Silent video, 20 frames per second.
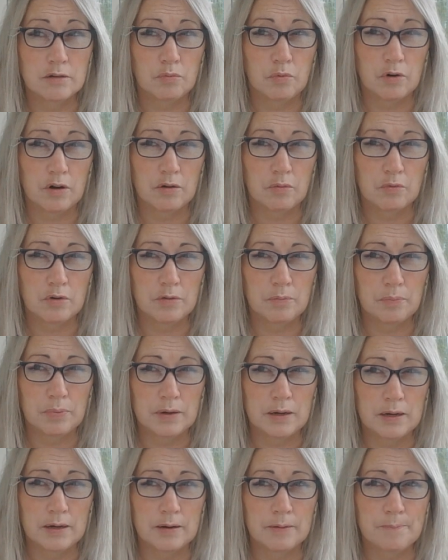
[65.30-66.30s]
world. I would have
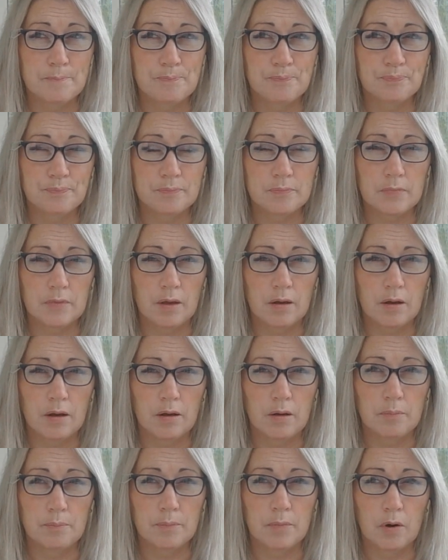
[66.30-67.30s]
been
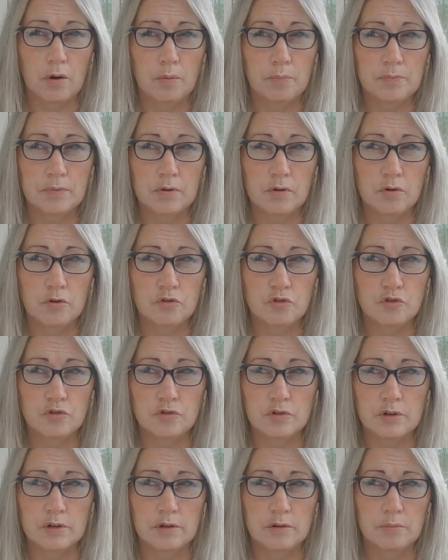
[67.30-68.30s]
up the
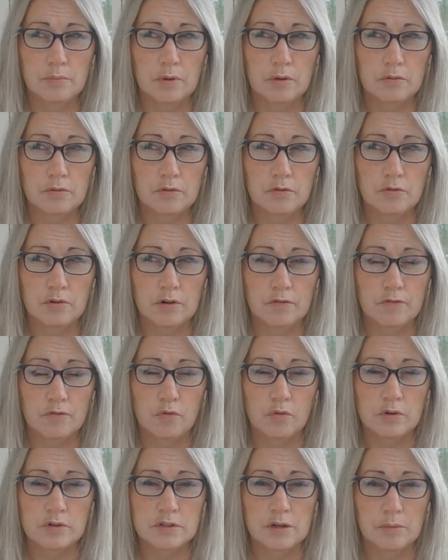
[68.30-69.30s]
country about 3 or
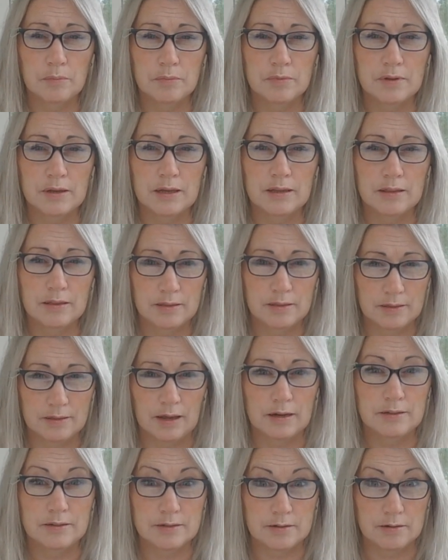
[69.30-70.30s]
4 times in
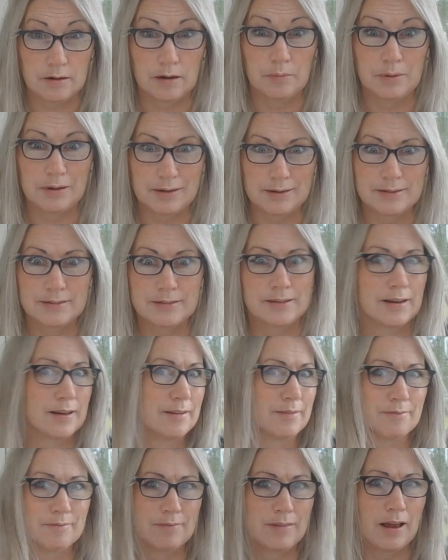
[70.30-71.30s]
that time,
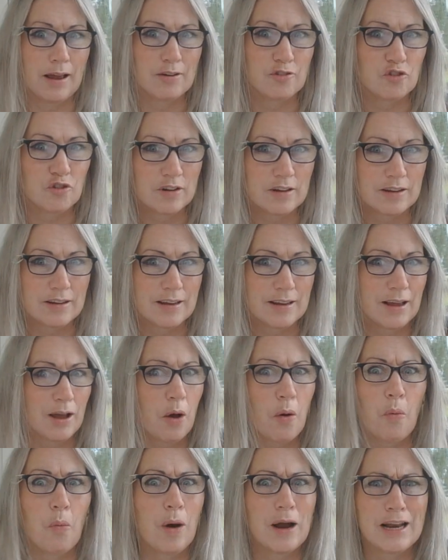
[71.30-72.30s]
eating and drinking
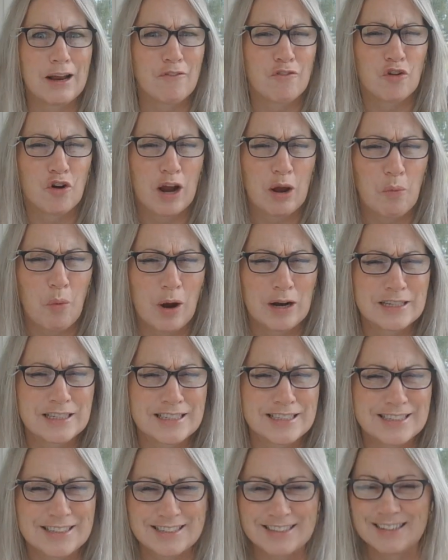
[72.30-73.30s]
whatever I
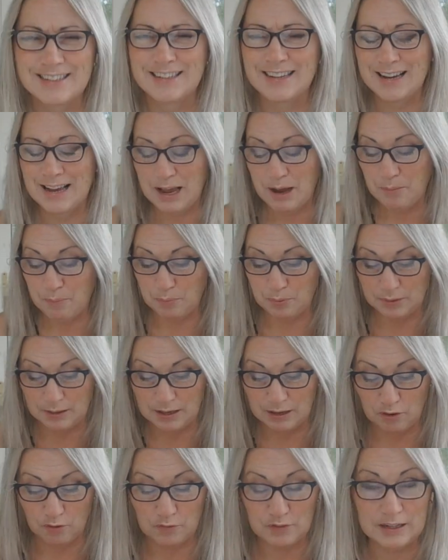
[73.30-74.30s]
wanted. But a
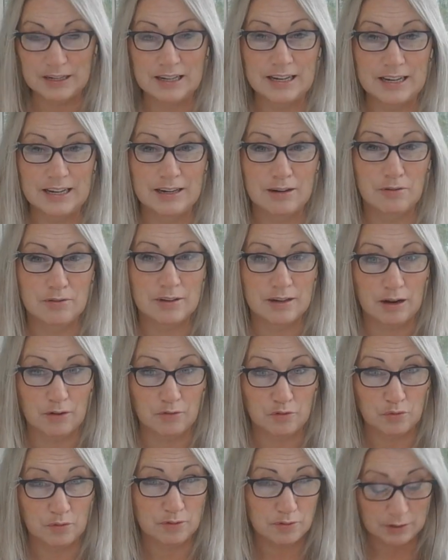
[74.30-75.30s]
lovely clean out then
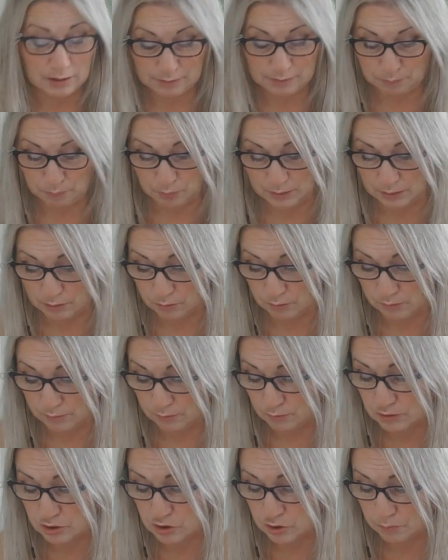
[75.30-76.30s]
after. So that's pretty good.
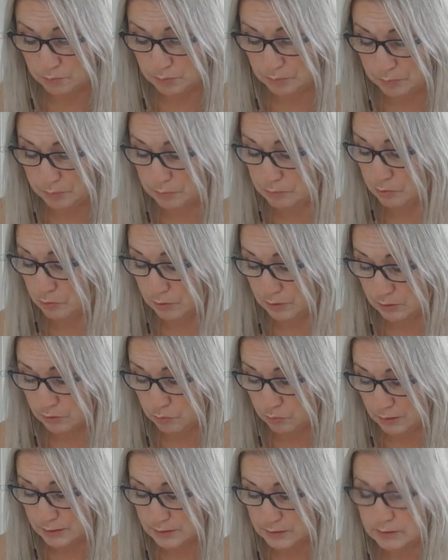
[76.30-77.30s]
So it should be between
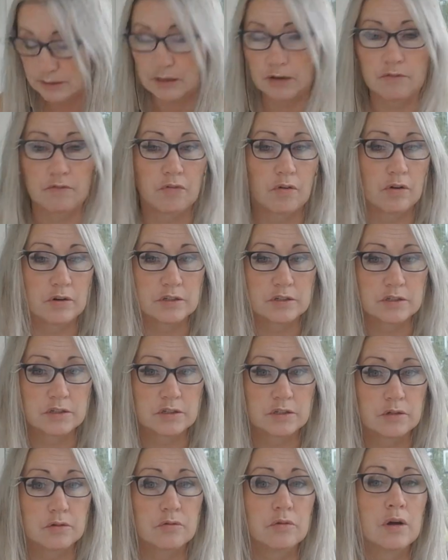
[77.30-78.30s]
20 and
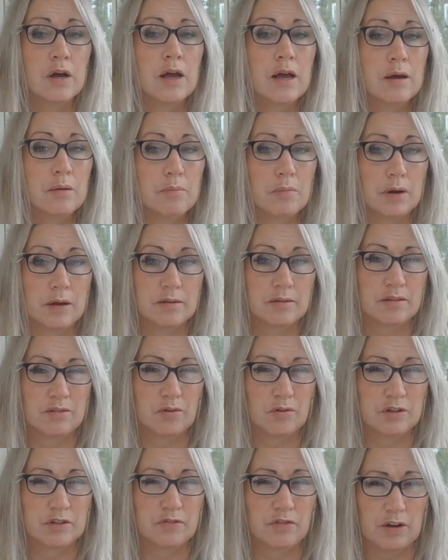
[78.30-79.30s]
42. Mine's at
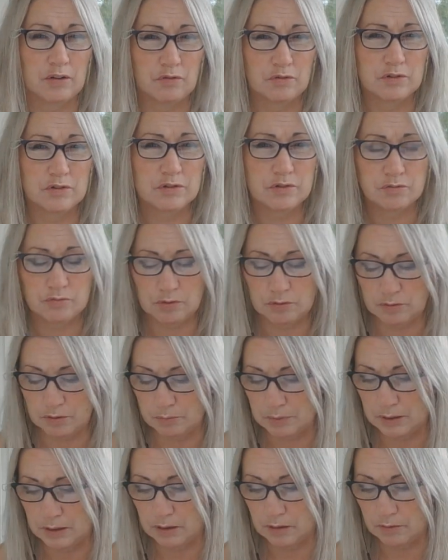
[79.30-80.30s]
35, which is around the
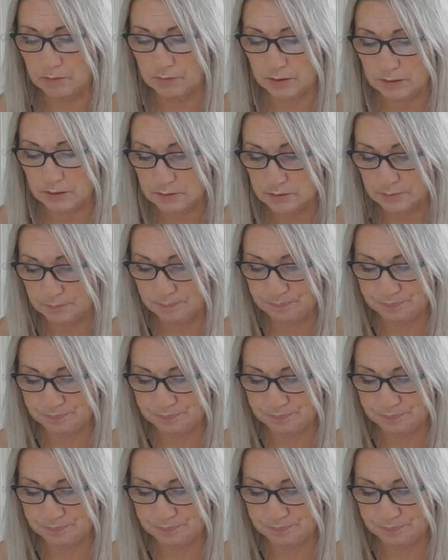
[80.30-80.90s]
middle of that.